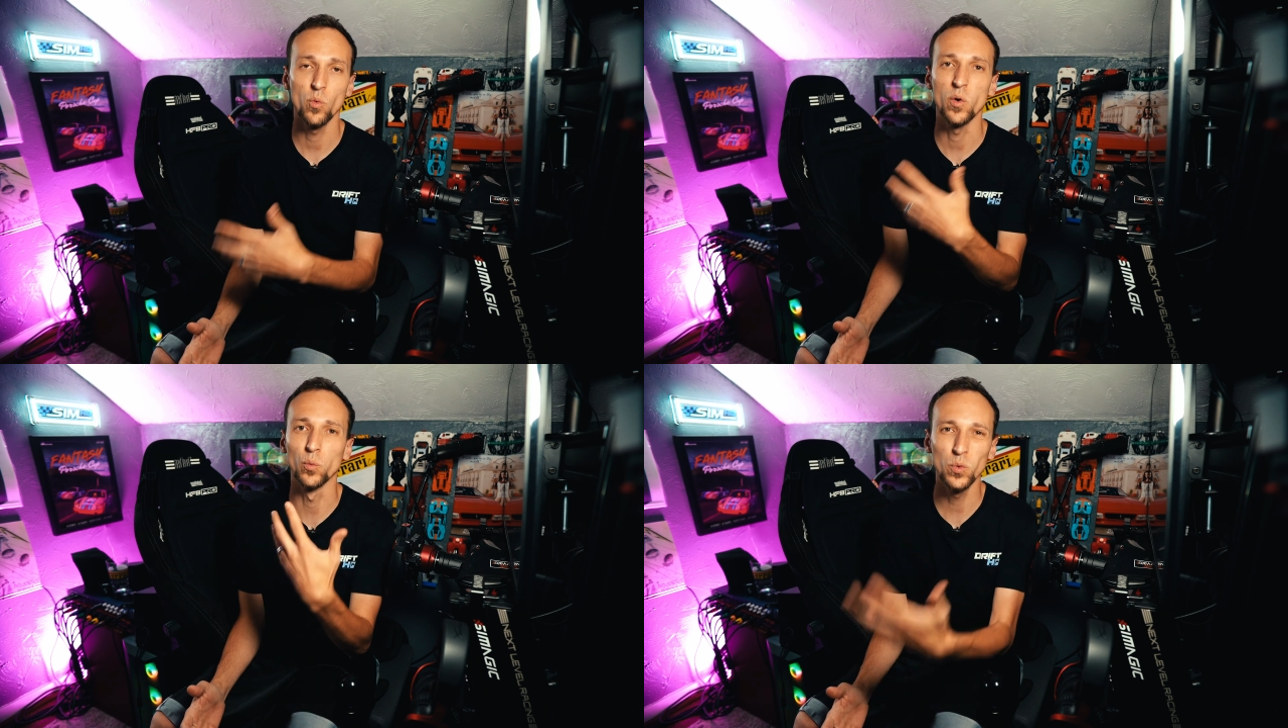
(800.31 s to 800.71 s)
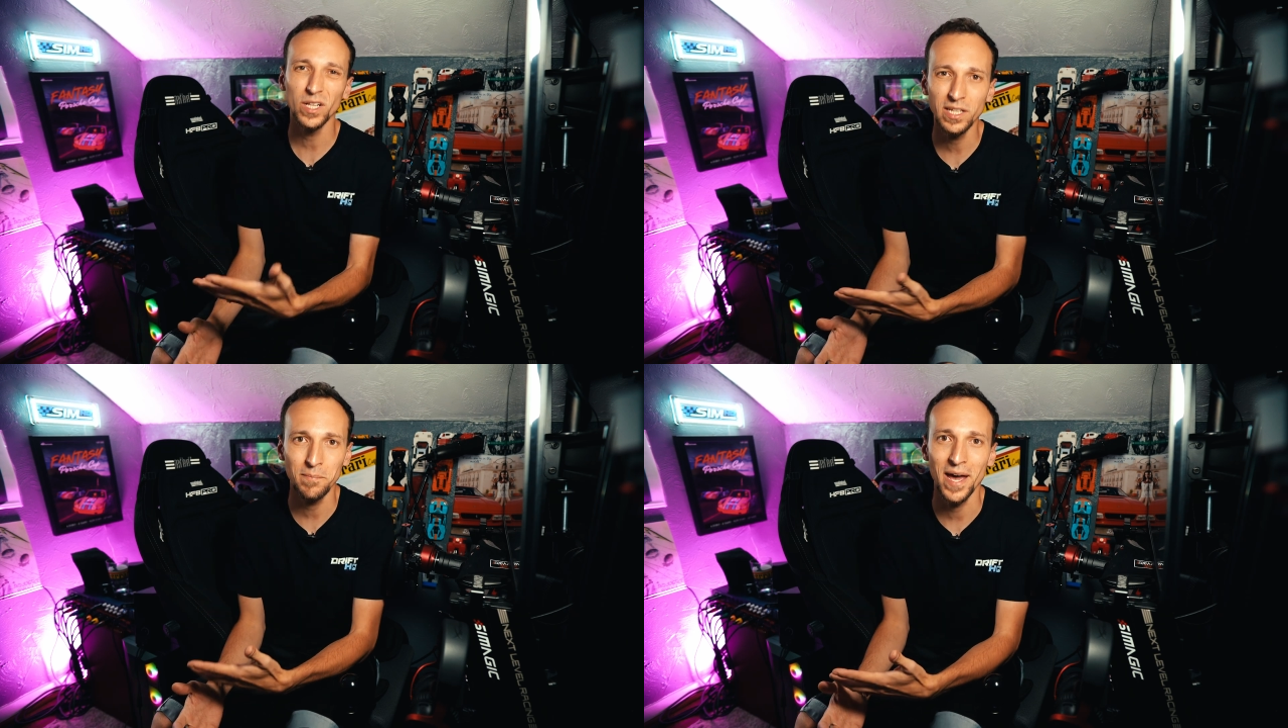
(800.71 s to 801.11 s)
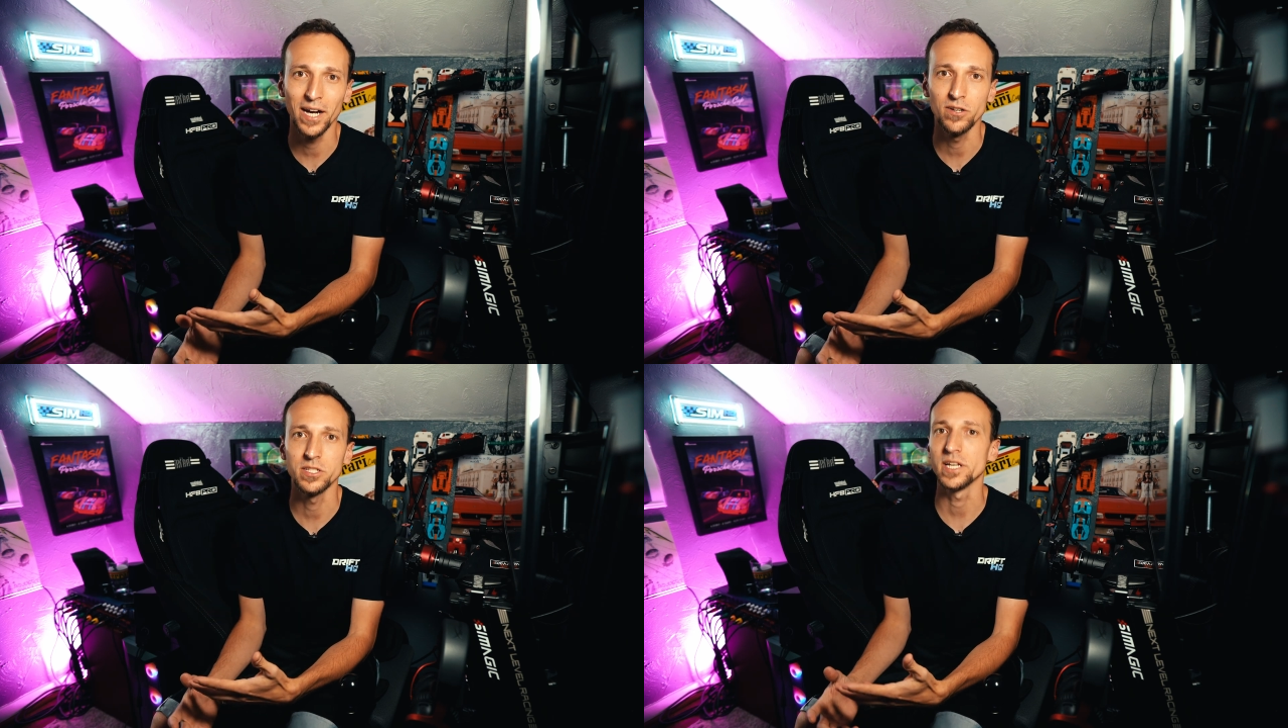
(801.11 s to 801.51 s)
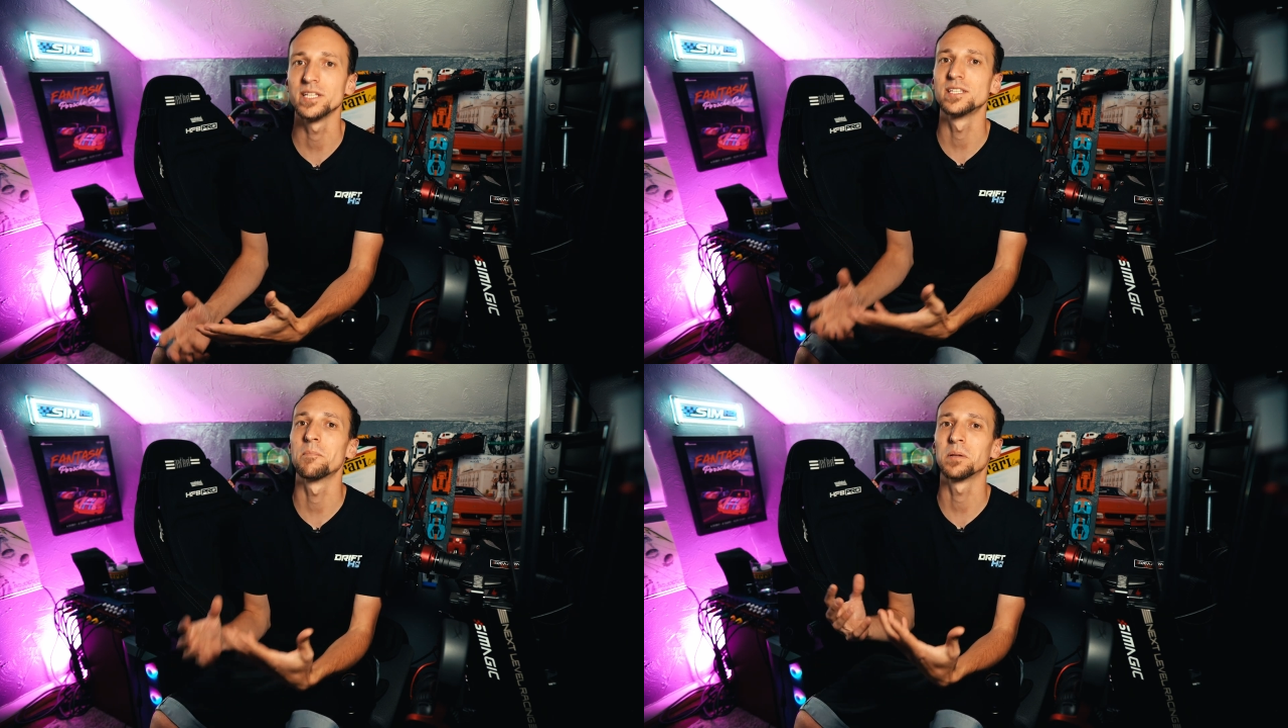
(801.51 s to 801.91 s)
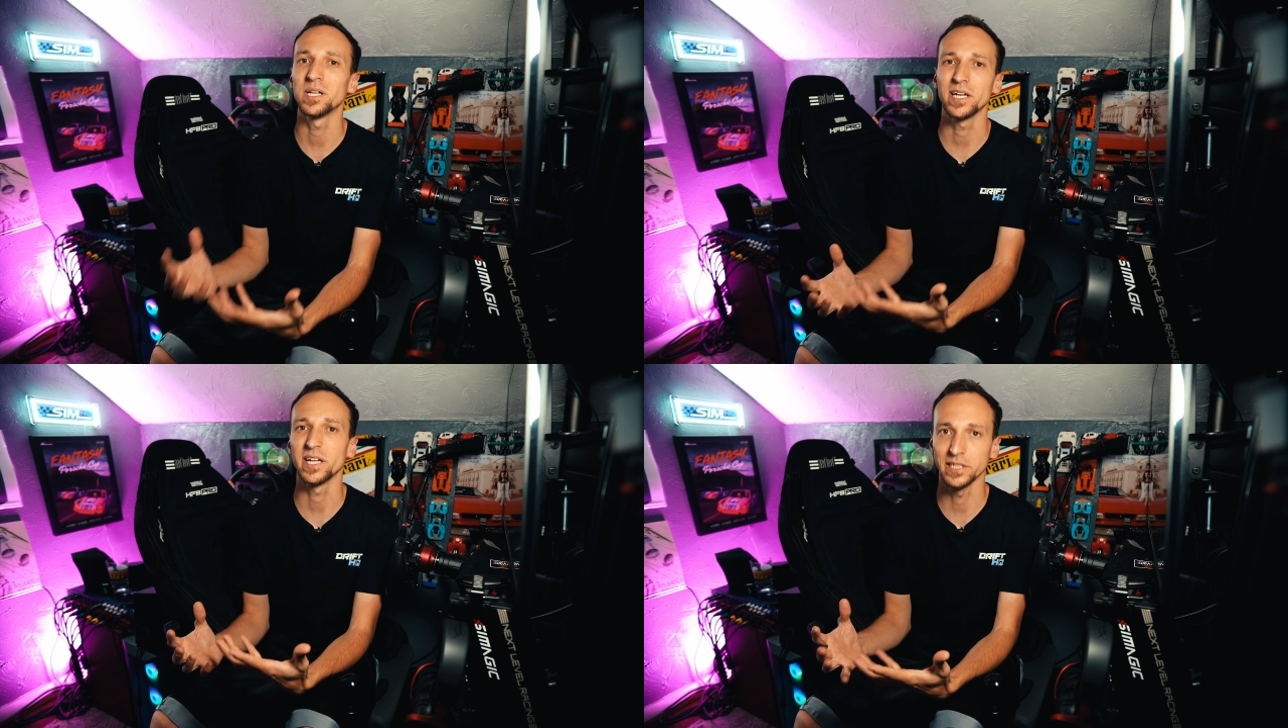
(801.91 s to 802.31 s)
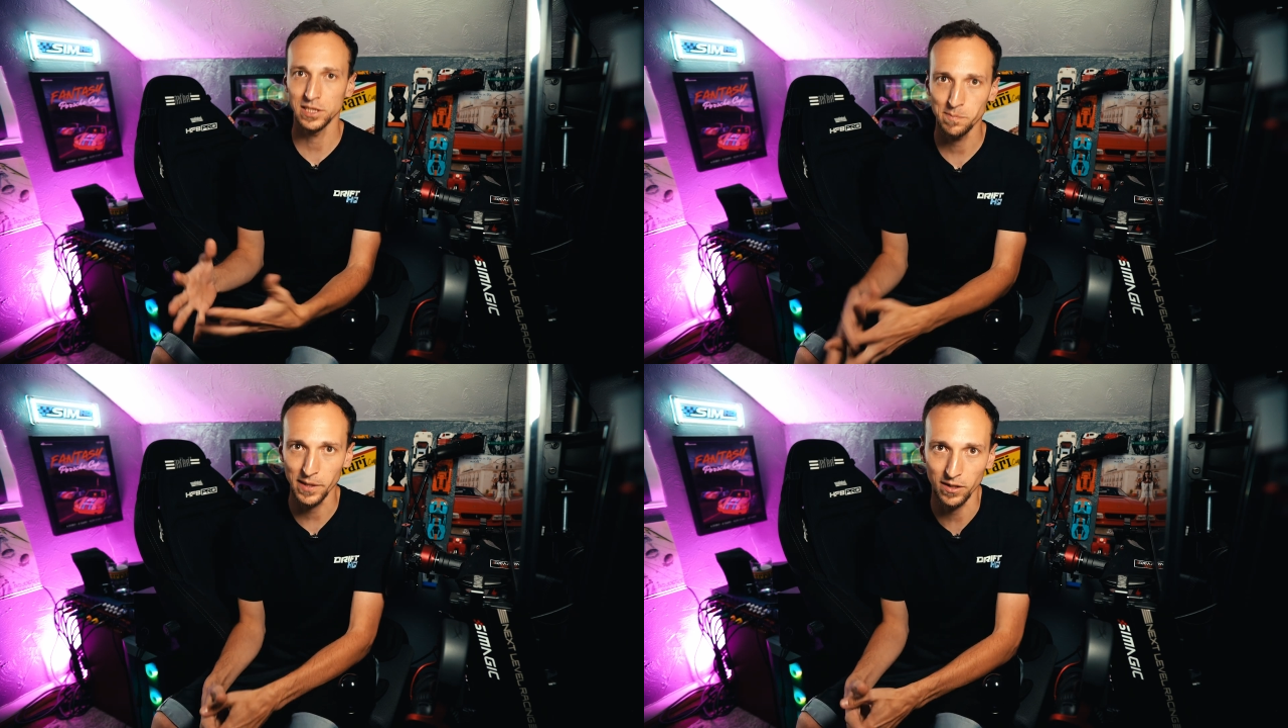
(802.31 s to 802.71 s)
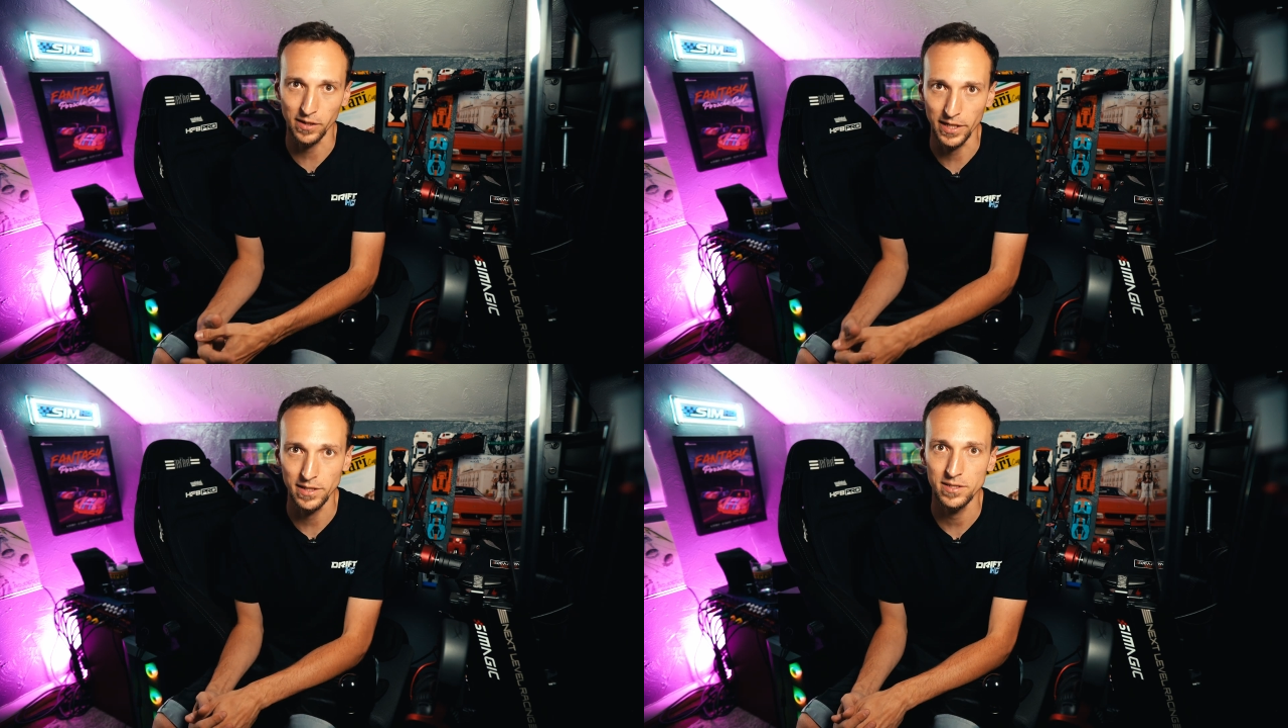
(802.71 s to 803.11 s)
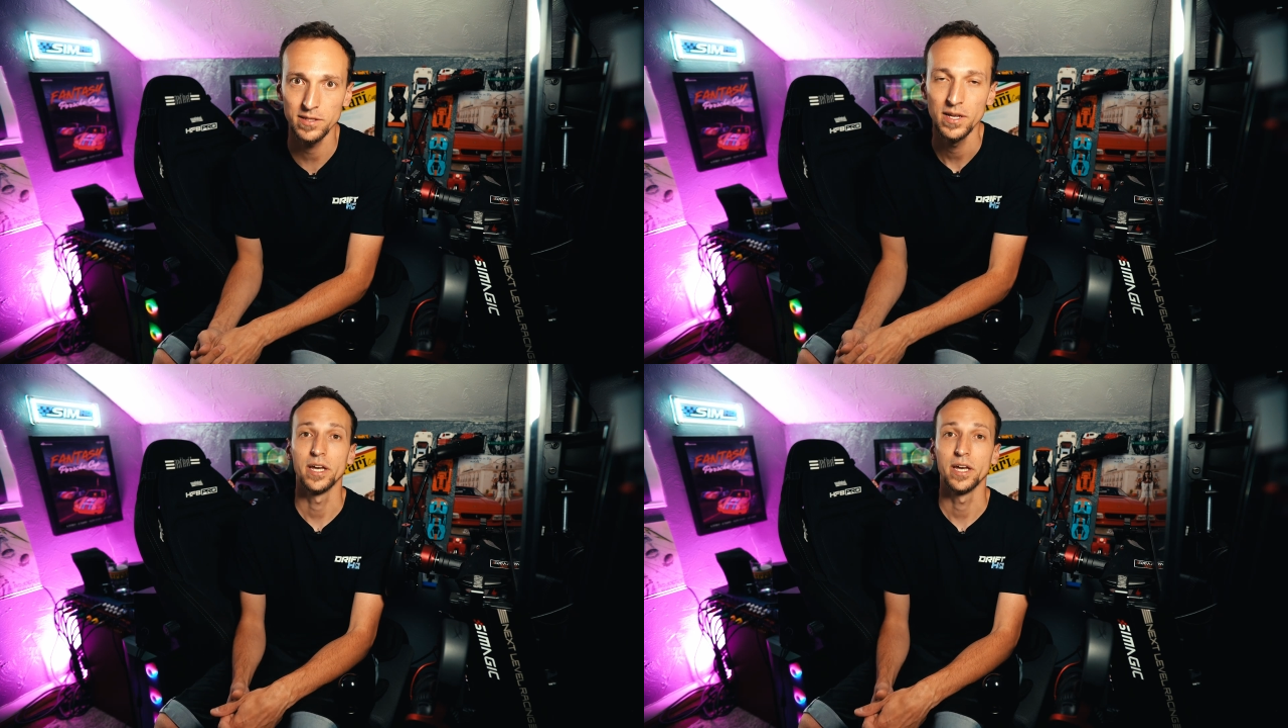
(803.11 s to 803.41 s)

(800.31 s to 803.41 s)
what really matters is the play experience.